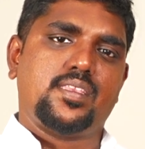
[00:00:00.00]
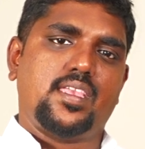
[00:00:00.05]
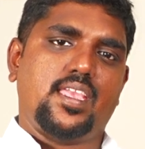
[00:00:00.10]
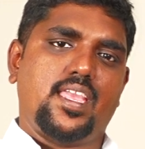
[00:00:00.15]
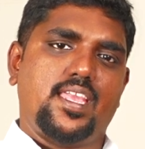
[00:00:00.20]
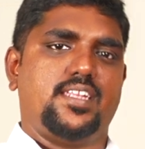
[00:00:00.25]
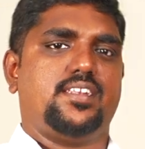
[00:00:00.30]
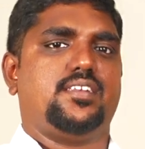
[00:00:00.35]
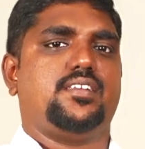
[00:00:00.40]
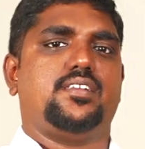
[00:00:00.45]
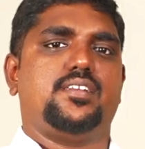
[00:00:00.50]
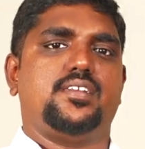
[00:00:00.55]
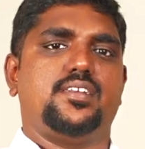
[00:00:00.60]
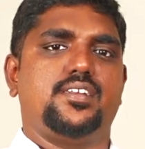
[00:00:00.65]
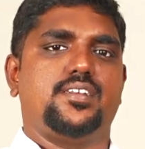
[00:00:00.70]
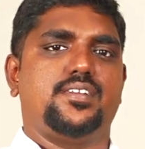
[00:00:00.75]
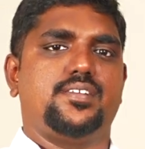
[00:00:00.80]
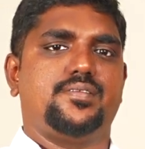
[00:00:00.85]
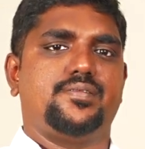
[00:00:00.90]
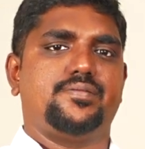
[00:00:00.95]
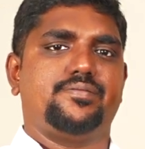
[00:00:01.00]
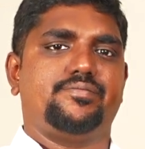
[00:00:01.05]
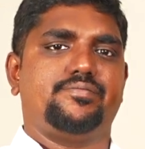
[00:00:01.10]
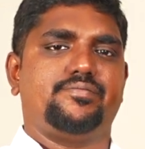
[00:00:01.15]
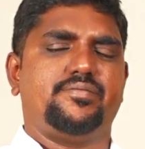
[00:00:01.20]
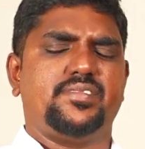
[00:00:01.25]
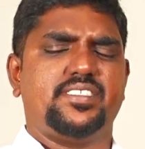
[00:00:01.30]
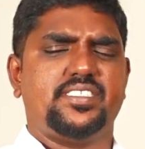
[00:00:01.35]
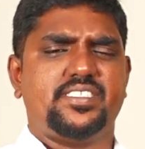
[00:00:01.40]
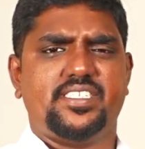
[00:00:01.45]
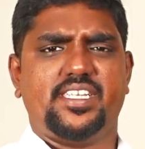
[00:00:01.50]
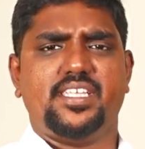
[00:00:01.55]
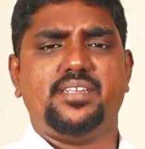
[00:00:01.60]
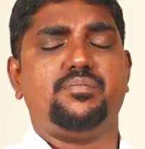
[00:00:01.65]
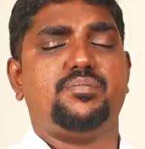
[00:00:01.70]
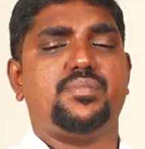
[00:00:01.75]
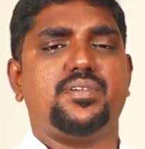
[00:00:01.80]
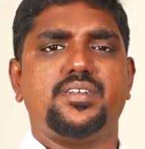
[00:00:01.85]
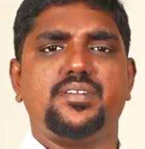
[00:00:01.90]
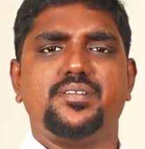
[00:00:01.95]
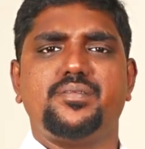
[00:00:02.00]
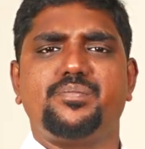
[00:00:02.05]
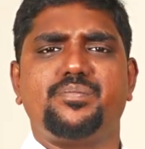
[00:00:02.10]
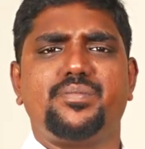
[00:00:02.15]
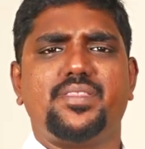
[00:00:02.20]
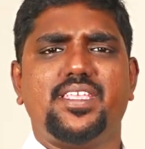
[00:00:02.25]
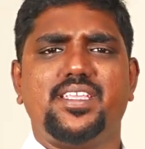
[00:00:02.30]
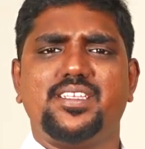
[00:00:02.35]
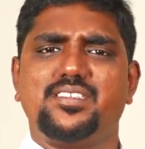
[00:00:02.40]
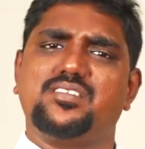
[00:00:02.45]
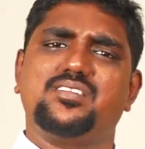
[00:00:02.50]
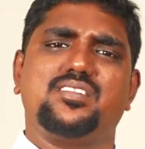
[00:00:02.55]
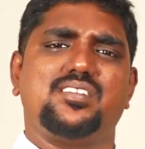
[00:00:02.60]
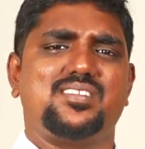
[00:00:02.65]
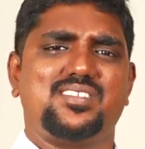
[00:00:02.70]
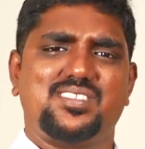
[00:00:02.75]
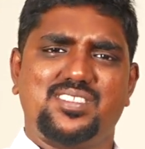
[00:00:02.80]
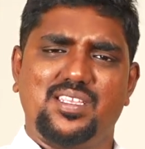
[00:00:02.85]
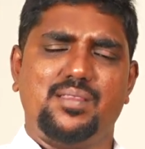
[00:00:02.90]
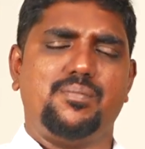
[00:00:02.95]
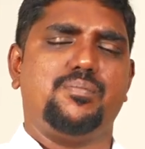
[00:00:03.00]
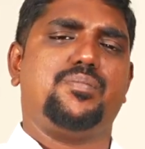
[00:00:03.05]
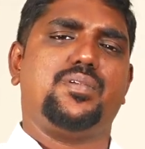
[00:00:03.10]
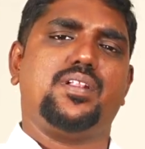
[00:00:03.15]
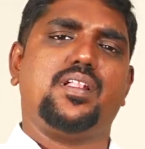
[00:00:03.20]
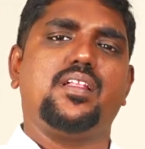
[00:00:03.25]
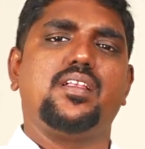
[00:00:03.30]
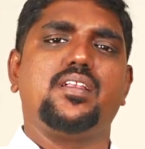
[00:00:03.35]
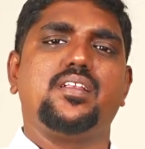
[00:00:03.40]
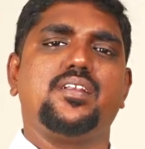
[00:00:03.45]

And tip is simple.